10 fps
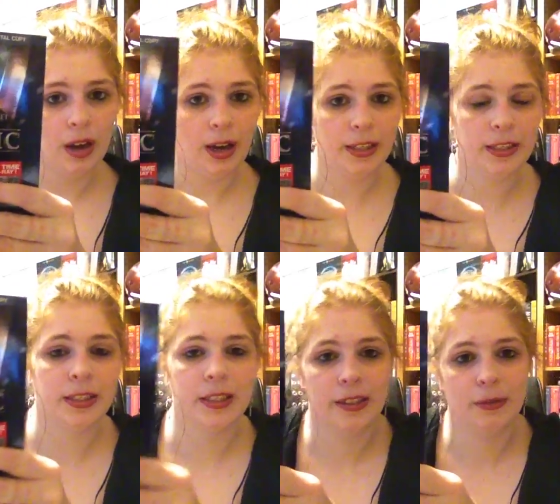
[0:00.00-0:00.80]
I
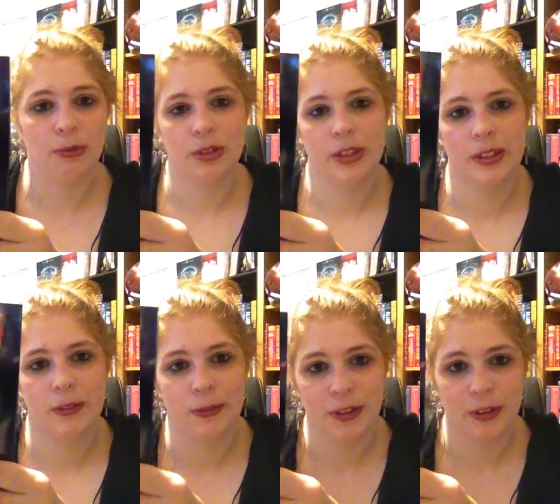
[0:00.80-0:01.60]
did really,
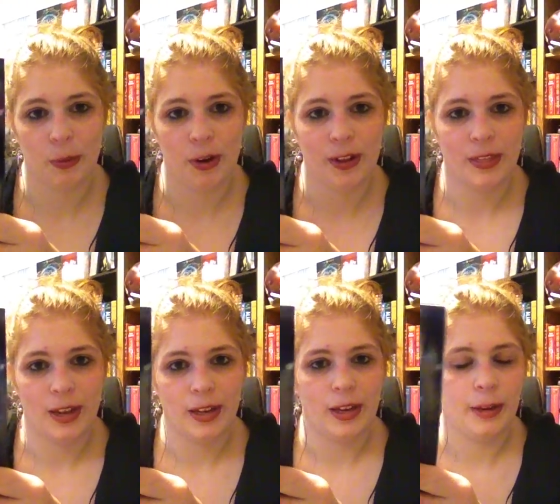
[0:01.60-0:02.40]
really want
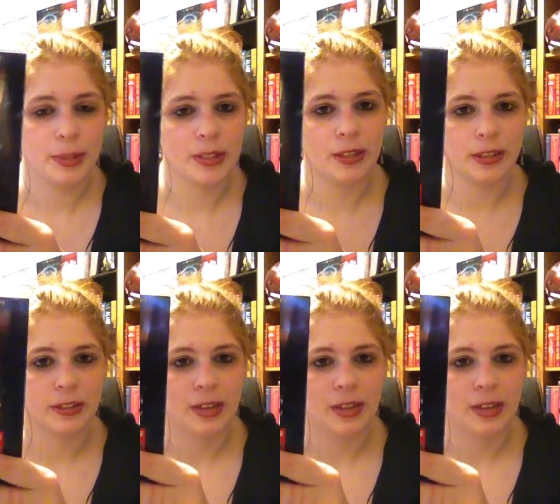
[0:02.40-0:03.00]
that Amazon,